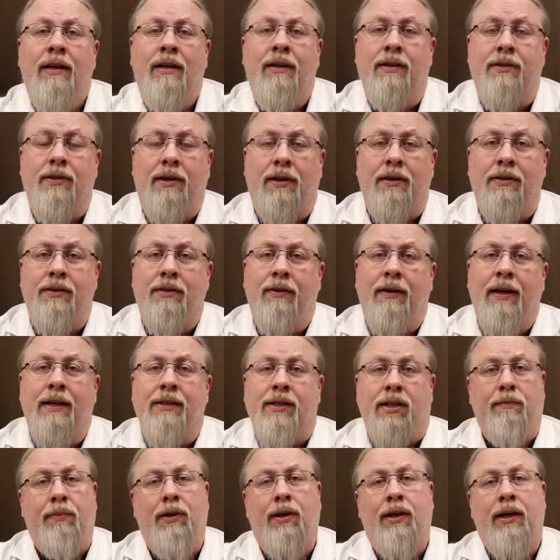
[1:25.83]
This also has
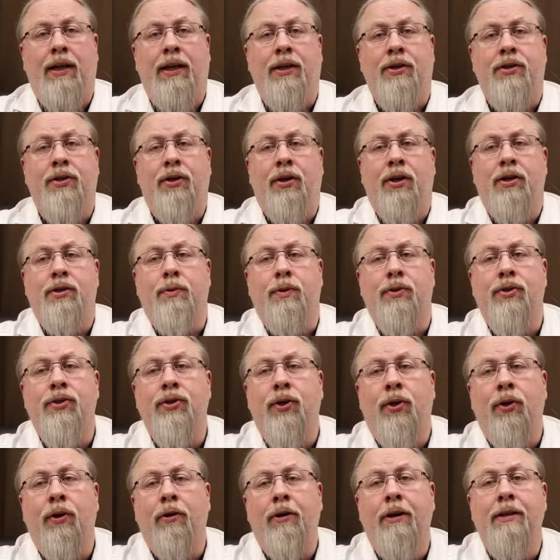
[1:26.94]
the ability to charge with
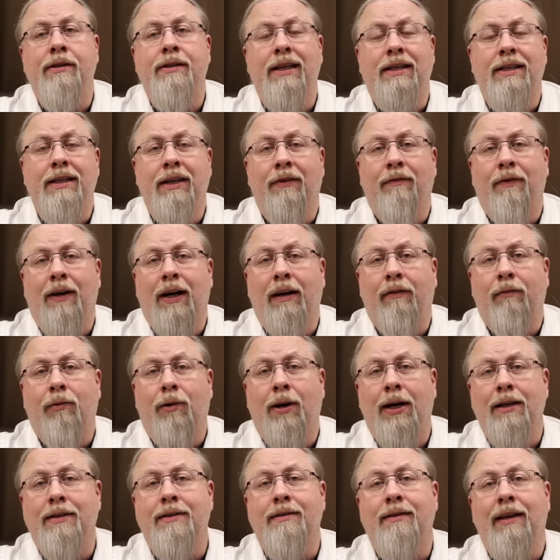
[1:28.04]
solar at 65
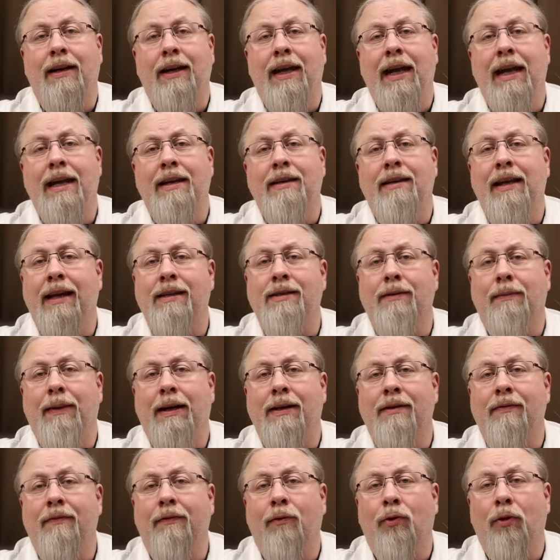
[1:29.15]
watts, again takes
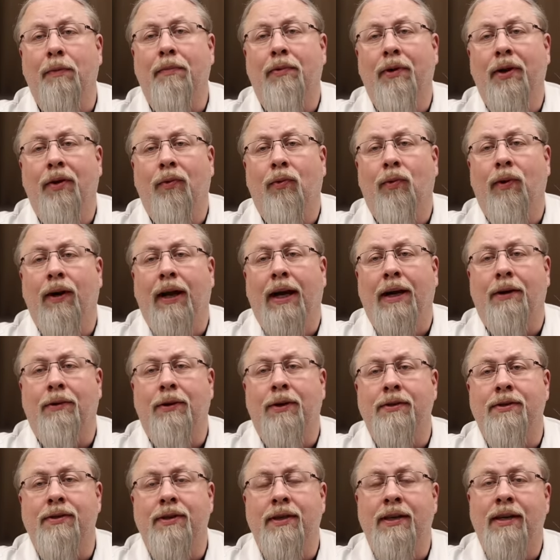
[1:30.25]
about 4.1
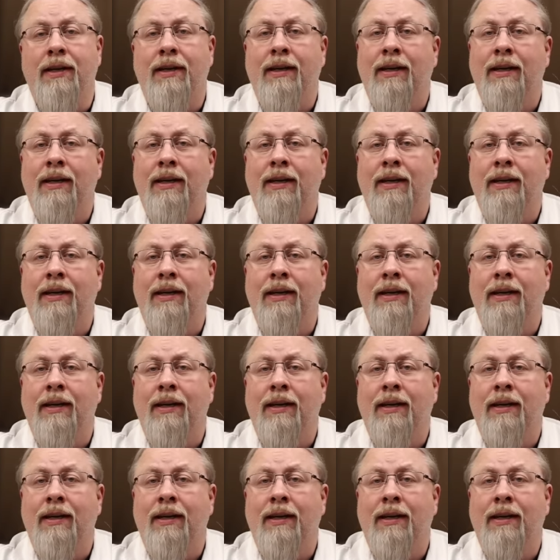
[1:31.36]
hours.